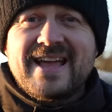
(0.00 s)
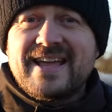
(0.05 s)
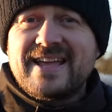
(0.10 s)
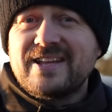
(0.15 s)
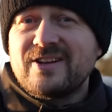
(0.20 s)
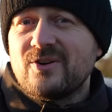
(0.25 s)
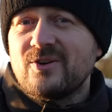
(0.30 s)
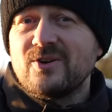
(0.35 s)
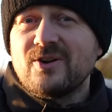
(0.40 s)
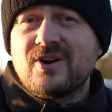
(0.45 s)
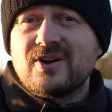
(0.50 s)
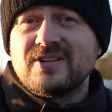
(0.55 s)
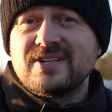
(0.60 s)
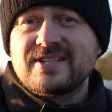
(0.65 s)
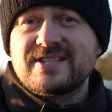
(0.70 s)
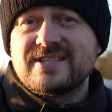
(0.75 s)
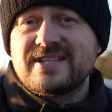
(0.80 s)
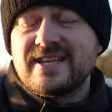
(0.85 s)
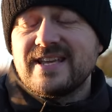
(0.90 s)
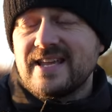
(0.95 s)
In all
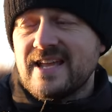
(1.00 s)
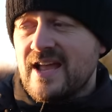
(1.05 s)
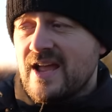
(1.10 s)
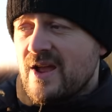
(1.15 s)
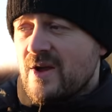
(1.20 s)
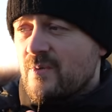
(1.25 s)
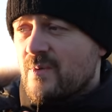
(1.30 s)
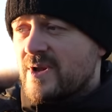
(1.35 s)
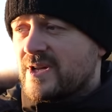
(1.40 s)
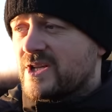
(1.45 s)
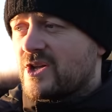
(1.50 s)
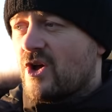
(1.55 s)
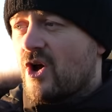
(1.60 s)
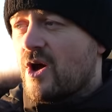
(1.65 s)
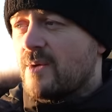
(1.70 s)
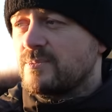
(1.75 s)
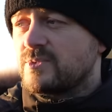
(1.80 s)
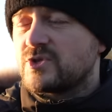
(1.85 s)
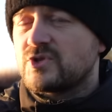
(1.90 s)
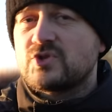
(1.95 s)
honesty, when it
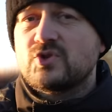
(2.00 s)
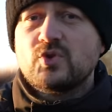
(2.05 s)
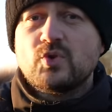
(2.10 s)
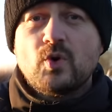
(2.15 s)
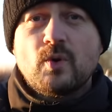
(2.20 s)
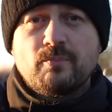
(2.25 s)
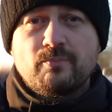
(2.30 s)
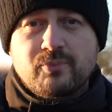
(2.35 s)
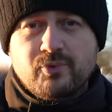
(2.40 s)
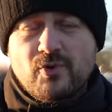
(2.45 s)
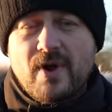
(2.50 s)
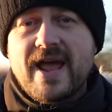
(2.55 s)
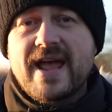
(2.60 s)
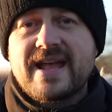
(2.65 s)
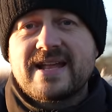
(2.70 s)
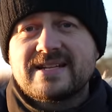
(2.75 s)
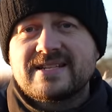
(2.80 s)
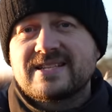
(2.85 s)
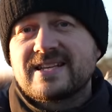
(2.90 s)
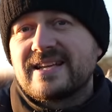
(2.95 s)
comes to
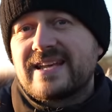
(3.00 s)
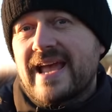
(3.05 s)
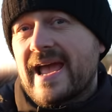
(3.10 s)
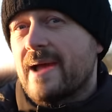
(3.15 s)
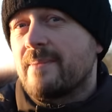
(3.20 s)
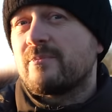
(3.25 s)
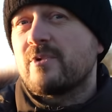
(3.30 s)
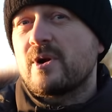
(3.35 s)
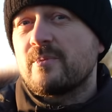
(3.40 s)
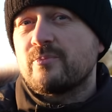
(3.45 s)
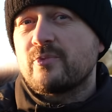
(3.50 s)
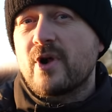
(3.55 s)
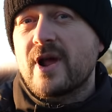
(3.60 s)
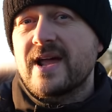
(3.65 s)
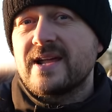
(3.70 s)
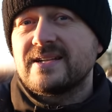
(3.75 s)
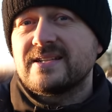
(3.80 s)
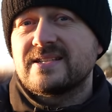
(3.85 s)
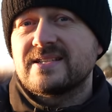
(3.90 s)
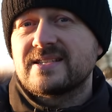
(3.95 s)
brands and camera
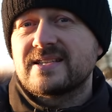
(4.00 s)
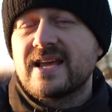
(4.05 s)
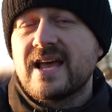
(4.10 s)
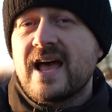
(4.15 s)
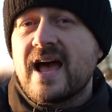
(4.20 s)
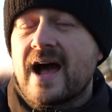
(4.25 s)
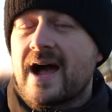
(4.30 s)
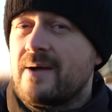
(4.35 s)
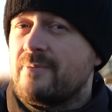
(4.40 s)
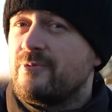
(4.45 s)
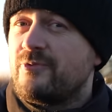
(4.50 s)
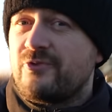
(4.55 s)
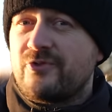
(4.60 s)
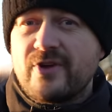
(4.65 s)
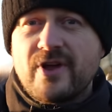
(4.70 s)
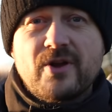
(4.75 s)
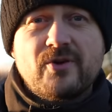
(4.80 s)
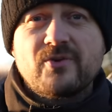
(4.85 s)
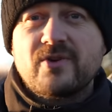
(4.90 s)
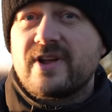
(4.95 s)
brands, I'm
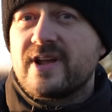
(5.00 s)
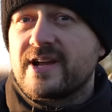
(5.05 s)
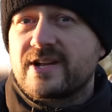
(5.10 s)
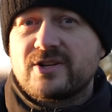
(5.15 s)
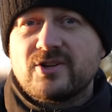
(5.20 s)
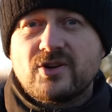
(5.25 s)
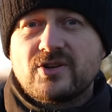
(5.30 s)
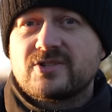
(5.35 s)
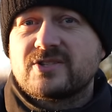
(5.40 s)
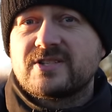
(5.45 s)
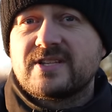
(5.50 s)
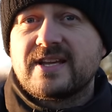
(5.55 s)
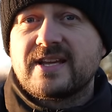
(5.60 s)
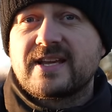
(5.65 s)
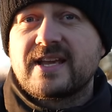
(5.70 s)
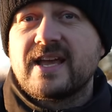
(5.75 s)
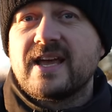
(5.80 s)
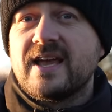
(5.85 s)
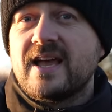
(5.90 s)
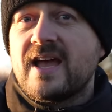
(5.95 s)
very
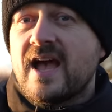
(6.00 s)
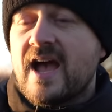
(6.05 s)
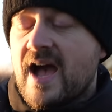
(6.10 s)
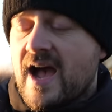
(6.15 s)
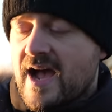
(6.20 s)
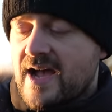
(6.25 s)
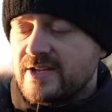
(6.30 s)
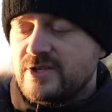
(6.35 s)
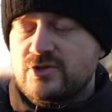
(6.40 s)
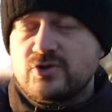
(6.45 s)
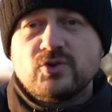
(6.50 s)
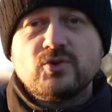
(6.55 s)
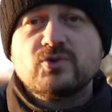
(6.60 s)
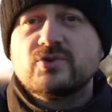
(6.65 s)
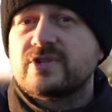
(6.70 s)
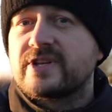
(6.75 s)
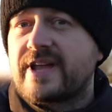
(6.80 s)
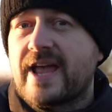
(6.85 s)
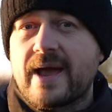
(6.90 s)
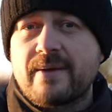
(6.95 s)
agnostic. I
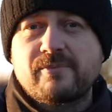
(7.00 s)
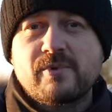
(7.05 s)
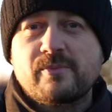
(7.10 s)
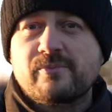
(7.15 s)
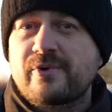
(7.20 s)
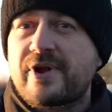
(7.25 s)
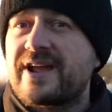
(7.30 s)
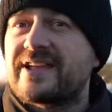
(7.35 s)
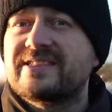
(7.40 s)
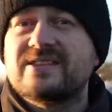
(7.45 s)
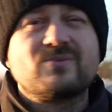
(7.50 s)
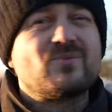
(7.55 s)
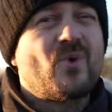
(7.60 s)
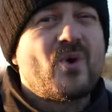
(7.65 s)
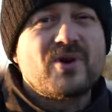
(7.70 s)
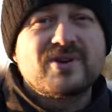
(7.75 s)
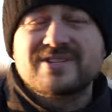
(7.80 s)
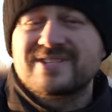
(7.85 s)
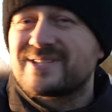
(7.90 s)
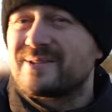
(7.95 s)
choose the camera brand that
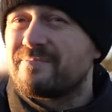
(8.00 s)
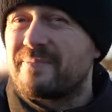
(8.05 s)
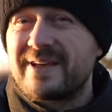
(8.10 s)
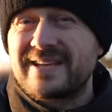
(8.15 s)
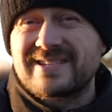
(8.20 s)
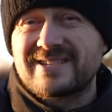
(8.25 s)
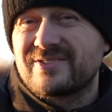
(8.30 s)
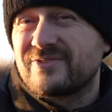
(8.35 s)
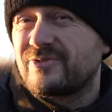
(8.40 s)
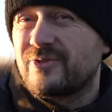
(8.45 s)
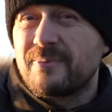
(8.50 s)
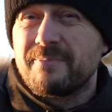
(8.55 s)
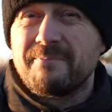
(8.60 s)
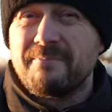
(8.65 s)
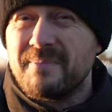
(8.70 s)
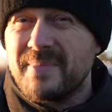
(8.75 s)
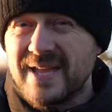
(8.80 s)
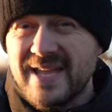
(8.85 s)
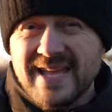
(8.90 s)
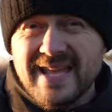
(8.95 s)
works the best for
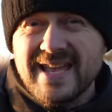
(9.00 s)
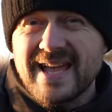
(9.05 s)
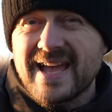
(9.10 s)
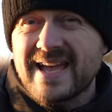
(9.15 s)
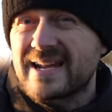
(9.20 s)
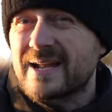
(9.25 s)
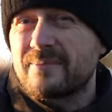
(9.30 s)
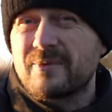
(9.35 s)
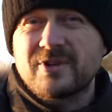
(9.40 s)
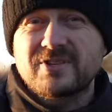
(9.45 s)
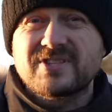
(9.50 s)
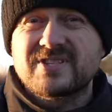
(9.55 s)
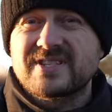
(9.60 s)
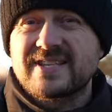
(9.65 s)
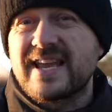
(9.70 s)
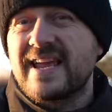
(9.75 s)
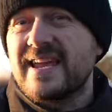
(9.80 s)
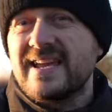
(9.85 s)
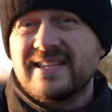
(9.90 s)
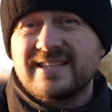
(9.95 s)
me, and I'm not
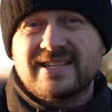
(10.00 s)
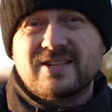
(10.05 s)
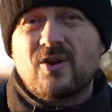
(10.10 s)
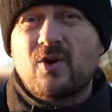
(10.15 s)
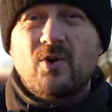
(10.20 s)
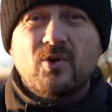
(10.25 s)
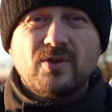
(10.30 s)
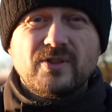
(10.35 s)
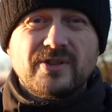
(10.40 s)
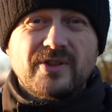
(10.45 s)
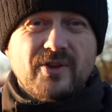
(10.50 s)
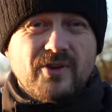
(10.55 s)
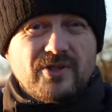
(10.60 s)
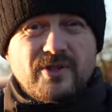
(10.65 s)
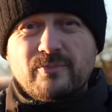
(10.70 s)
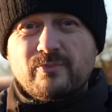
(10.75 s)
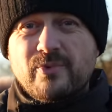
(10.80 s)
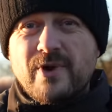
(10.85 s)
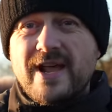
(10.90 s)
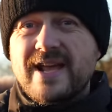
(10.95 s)
saying that all the
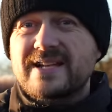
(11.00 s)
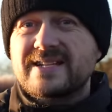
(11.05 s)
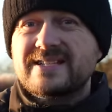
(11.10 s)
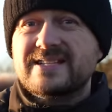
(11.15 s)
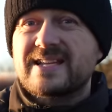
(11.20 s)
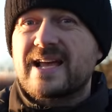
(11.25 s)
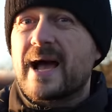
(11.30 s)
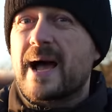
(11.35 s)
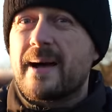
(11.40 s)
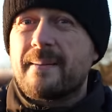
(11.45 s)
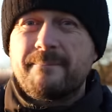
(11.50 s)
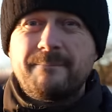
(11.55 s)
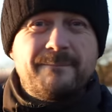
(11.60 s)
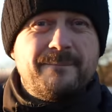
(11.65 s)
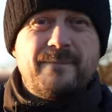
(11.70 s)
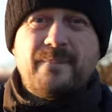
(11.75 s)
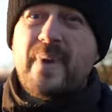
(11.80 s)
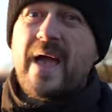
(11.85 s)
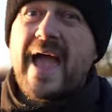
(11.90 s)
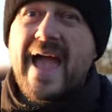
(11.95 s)
other brands are
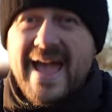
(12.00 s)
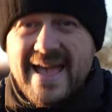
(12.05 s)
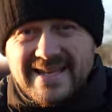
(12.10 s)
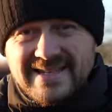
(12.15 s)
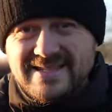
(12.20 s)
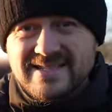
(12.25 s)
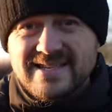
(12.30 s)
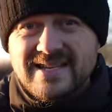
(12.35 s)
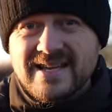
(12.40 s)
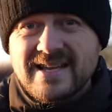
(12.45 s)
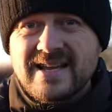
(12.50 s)
bad.